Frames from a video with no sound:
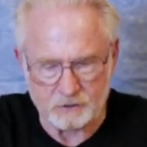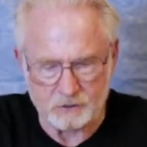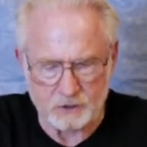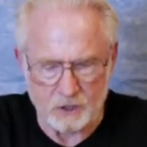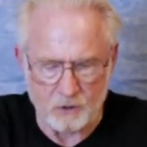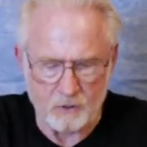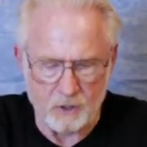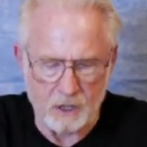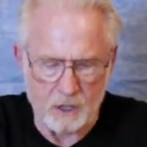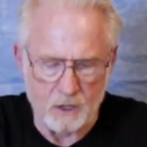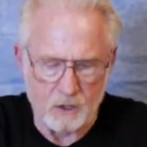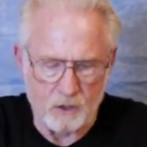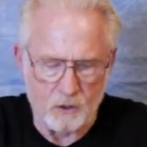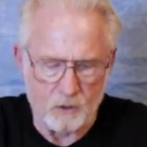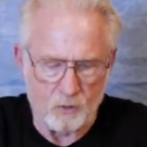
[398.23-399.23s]
So
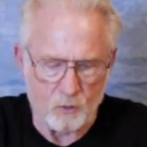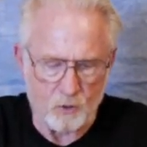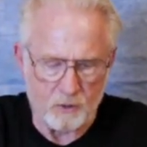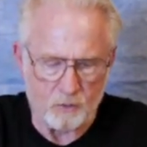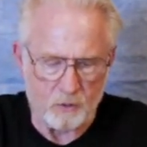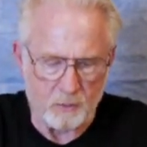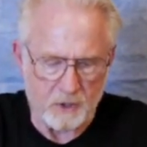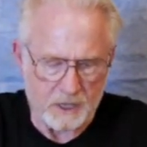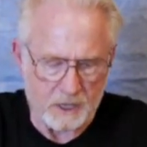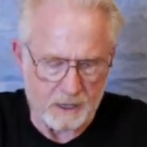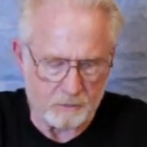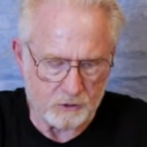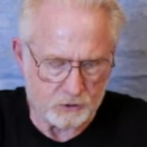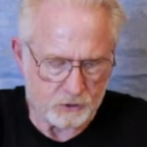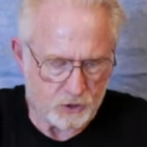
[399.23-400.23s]
we will be
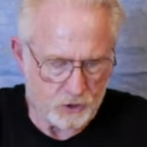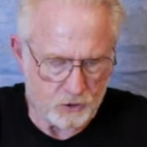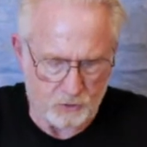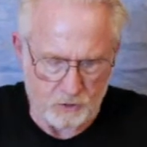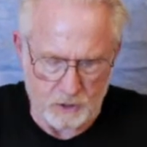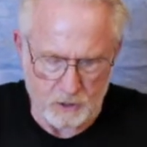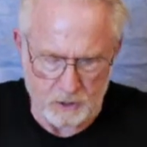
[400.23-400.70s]
able to